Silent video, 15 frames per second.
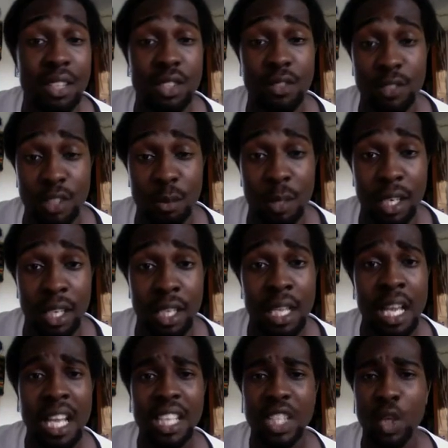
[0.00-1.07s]
his money
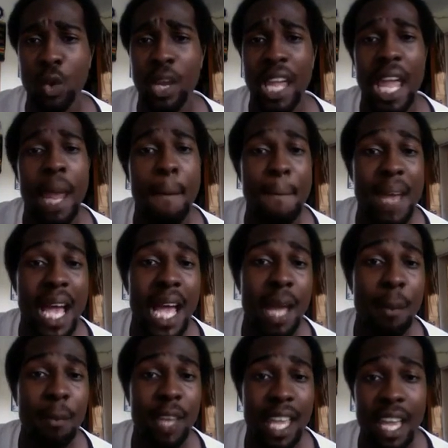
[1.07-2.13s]
to create a
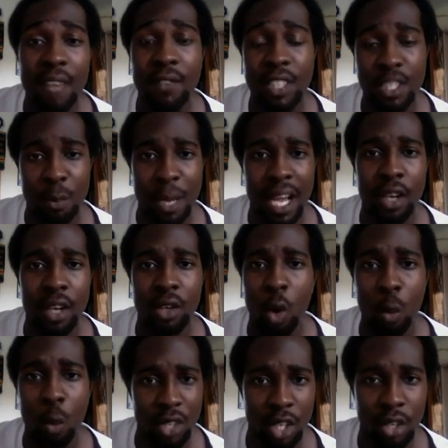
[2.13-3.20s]
Batcave inspired
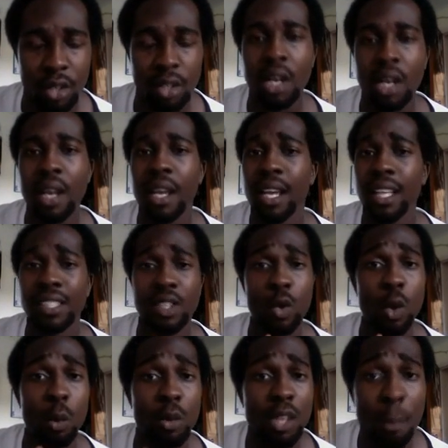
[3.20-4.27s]
home theater. It's
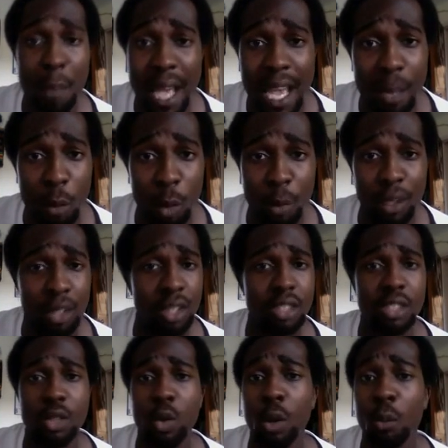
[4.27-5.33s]
equipped with a Batmobile,
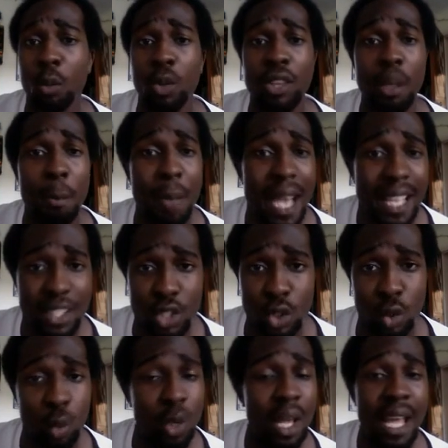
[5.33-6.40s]
it's equipped with a bat
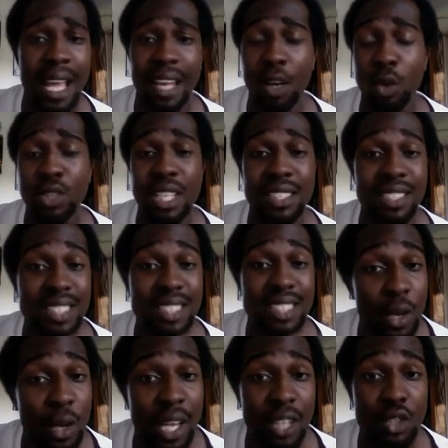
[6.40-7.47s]
suit, and it also has a
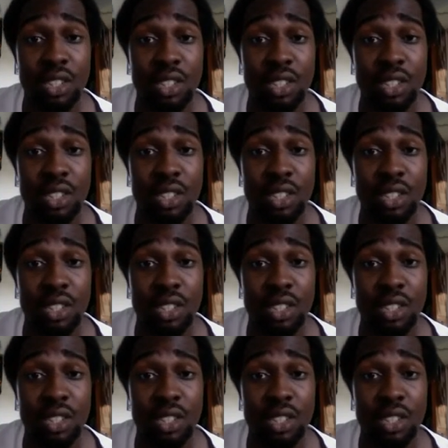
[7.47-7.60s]
secret entrance